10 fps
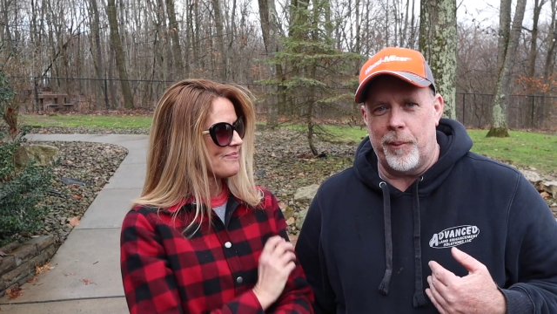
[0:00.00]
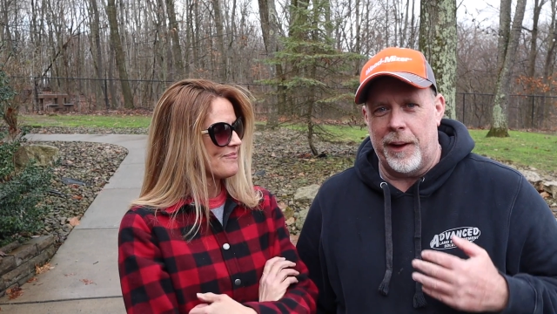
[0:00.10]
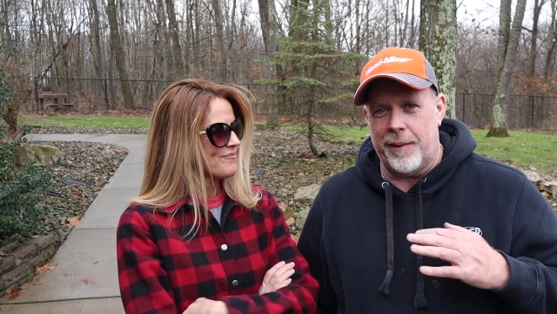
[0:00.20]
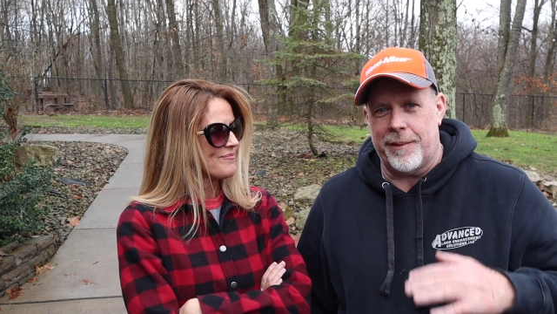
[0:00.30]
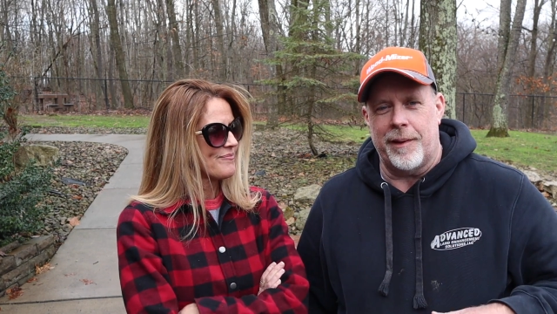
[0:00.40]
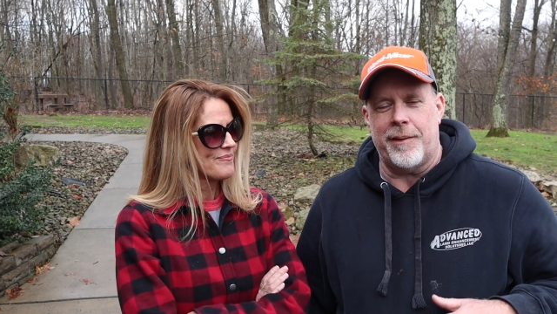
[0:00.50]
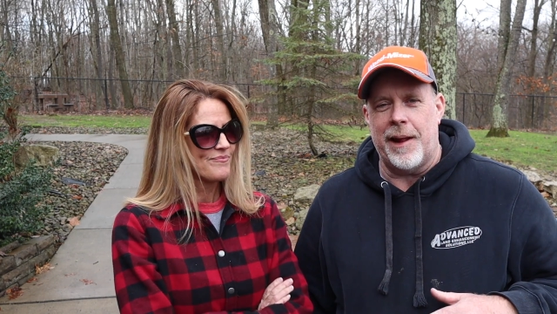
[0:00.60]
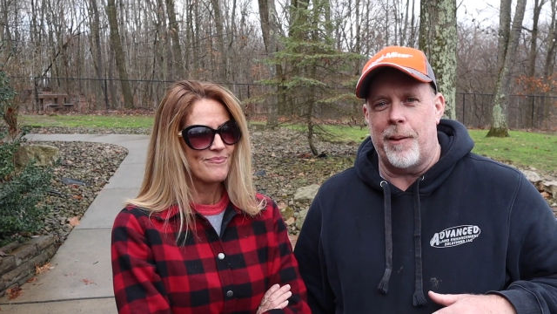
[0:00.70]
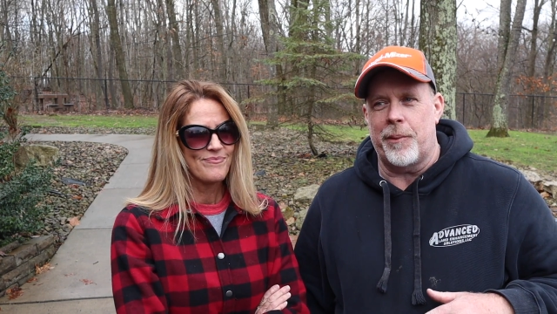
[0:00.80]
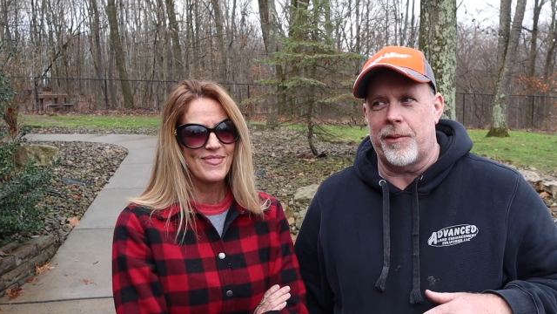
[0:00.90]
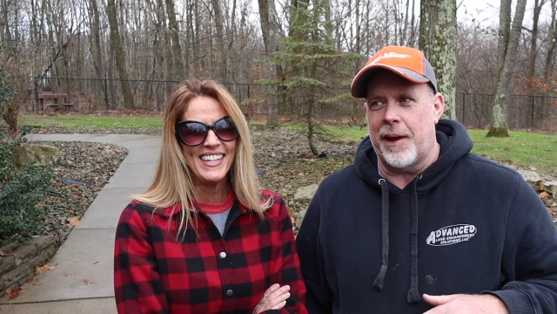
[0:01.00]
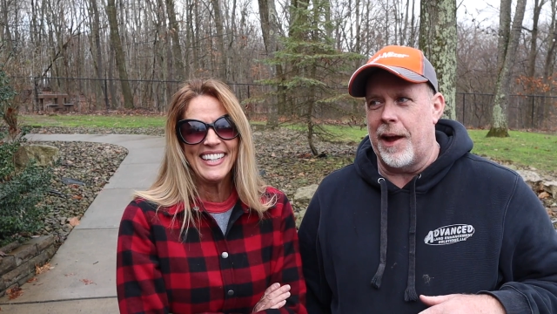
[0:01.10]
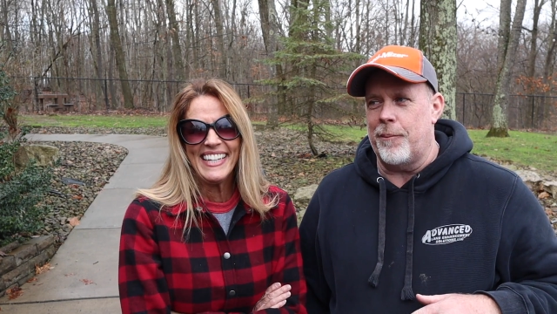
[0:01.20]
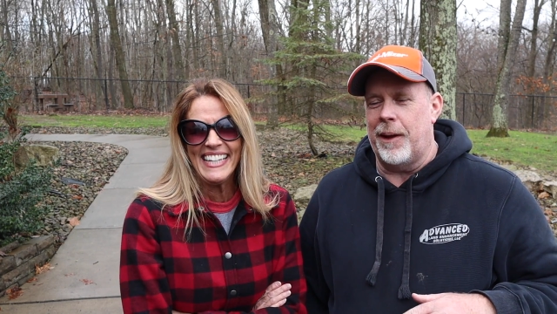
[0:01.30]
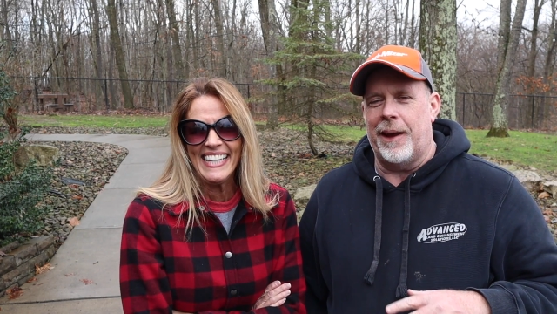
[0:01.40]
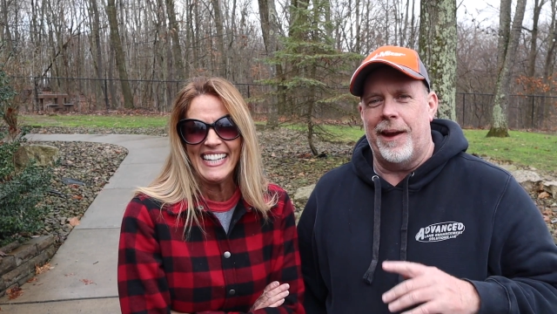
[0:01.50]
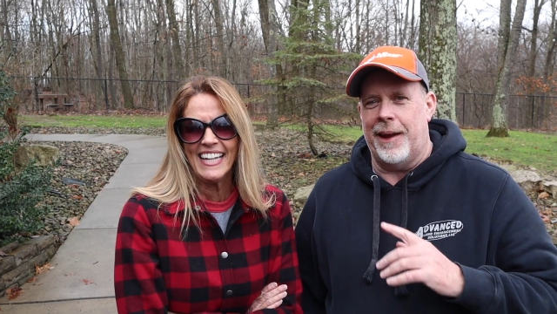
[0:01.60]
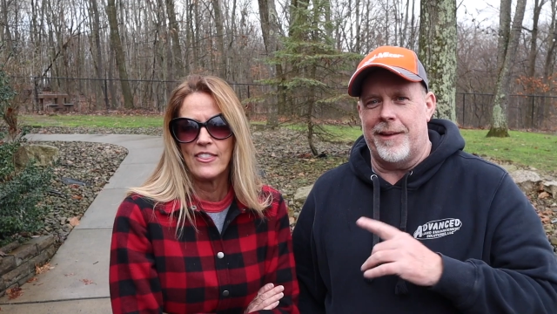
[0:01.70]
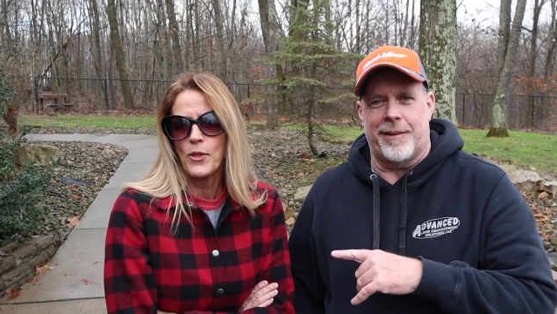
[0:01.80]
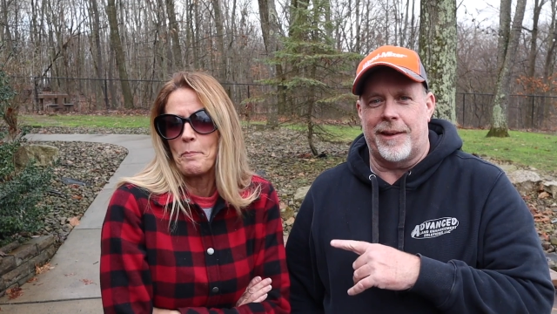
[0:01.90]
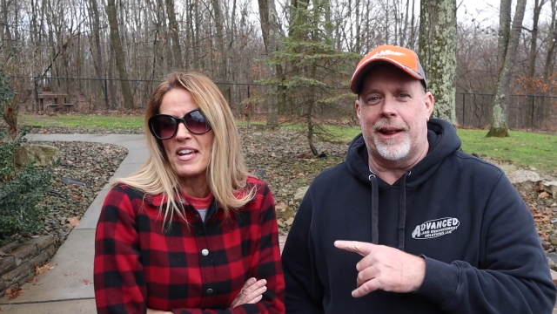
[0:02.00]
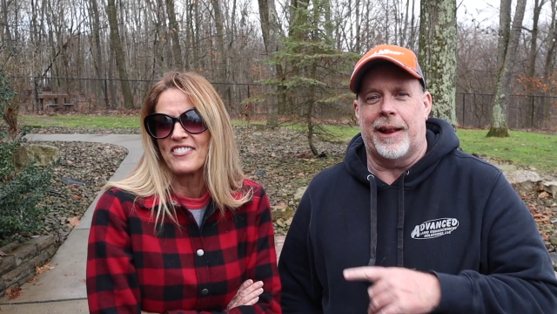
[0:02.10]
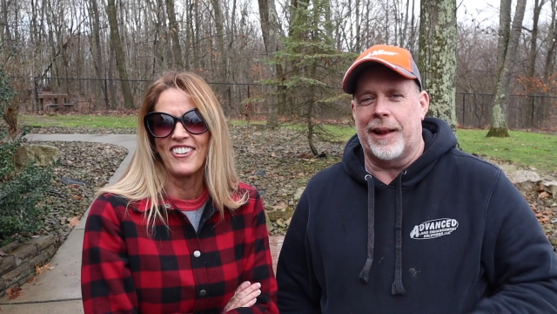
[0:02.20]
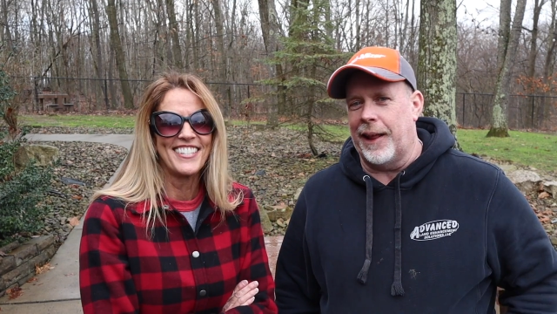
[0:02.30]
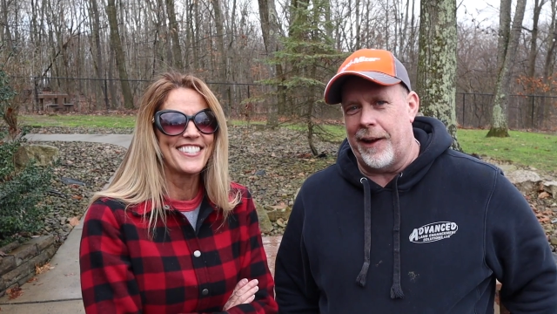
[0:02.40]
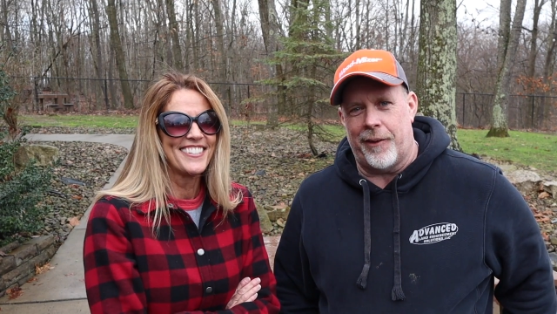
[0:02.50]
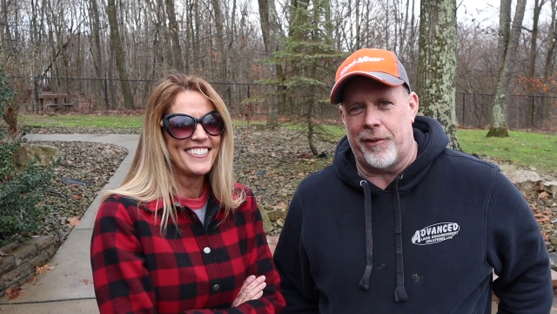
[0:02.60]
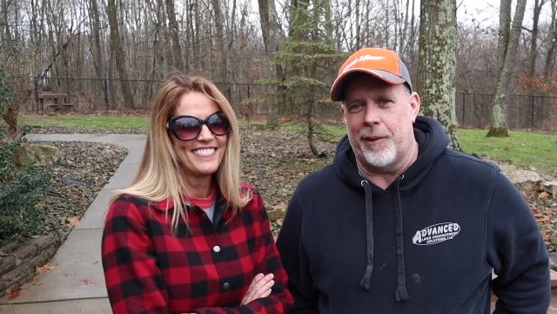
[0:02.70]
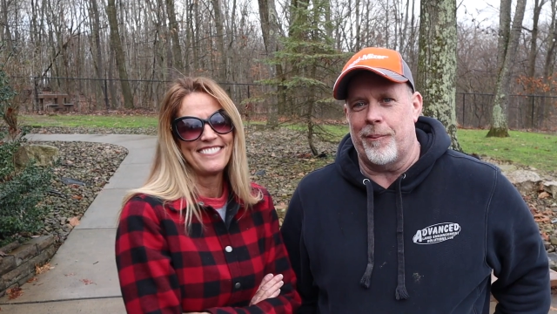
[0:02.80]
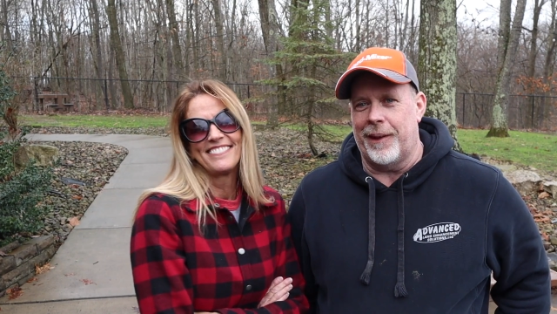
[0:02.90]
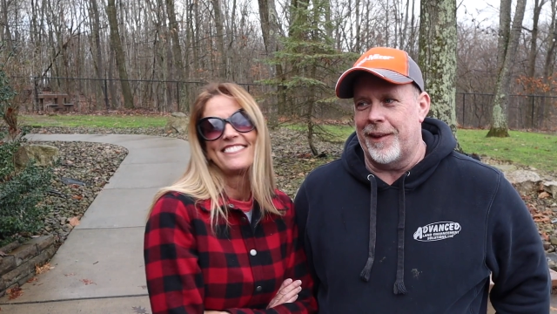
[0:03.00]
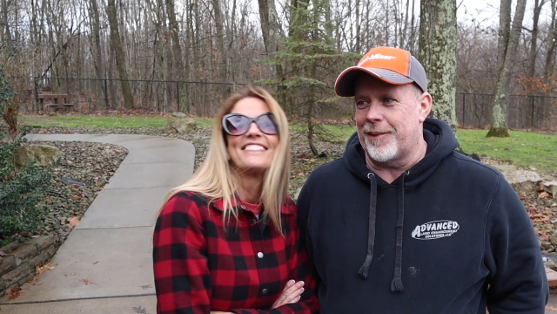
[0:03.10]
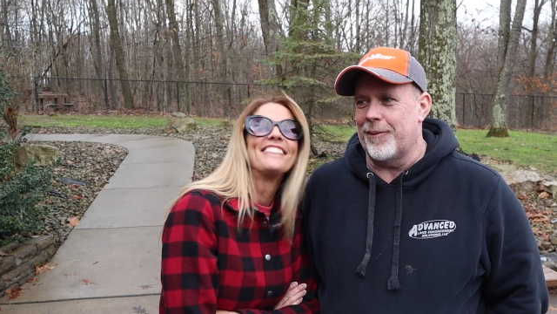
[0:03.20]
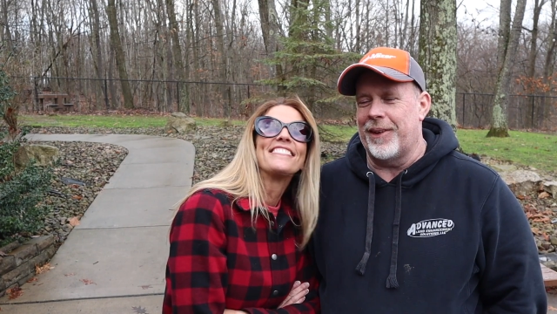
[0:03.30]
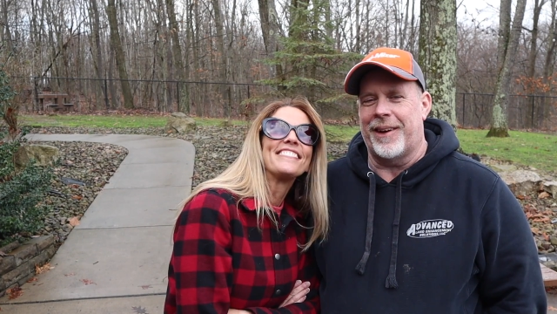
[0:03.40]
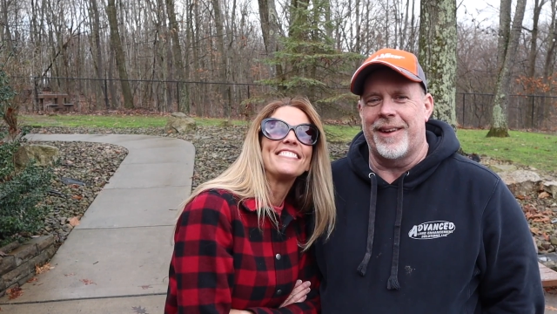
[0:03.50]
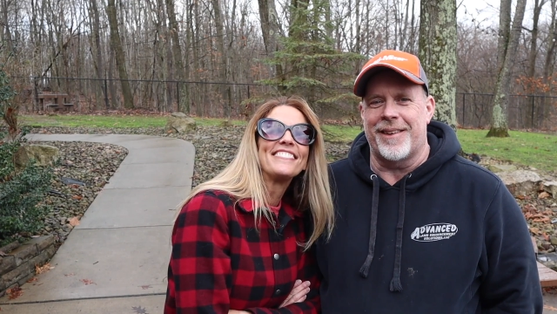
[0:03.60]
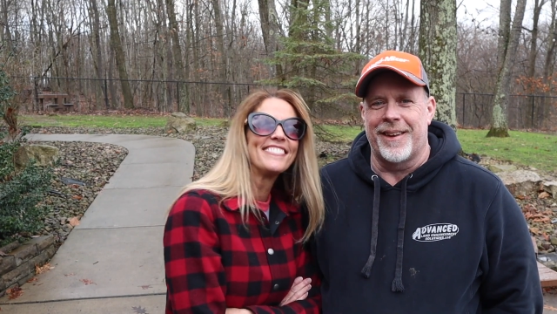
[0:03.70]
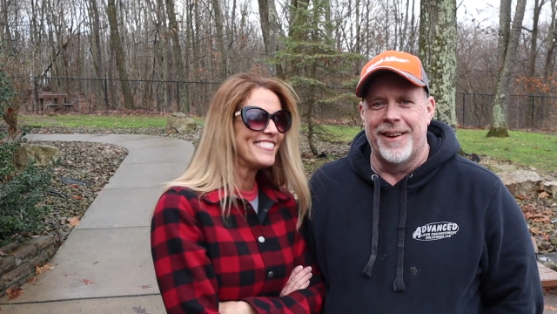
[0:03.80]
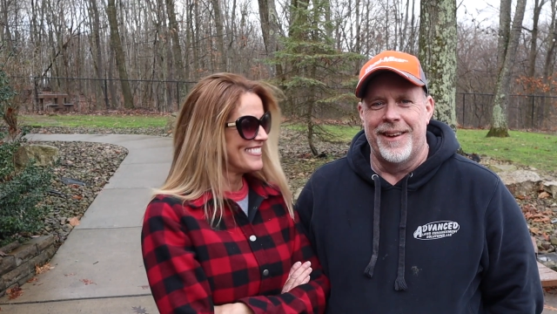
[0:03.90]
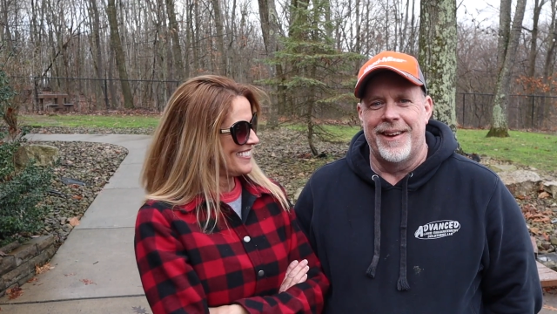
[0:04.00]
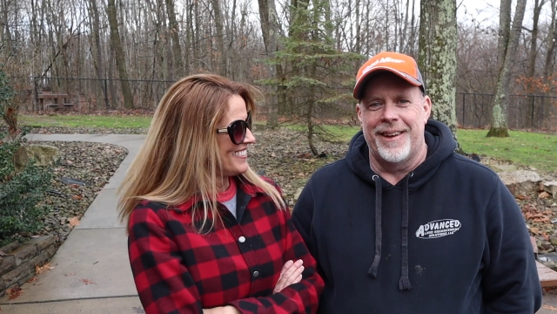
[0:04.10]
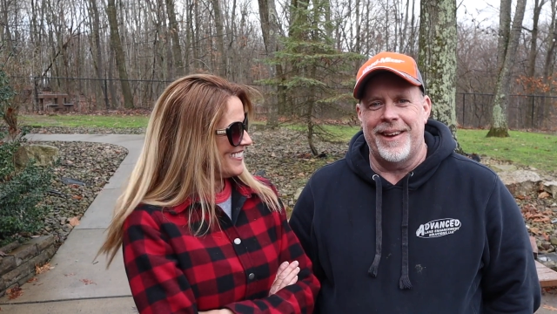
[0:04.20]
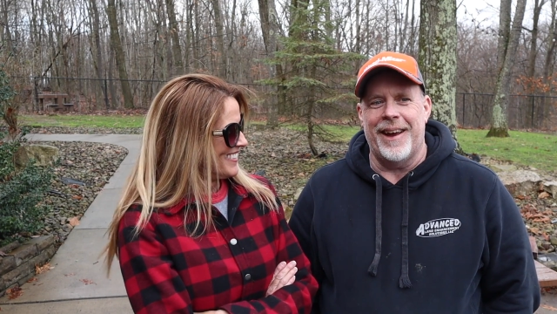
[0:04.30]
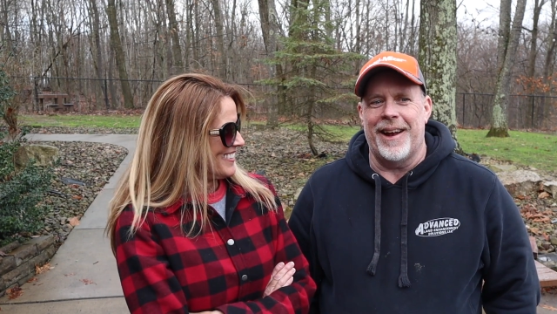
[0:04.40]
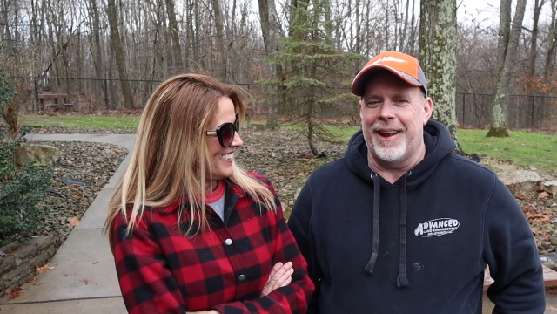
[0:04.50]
Speaker 1: to me, sits down beside me, and just glares friend. at Melissa because. Yeah,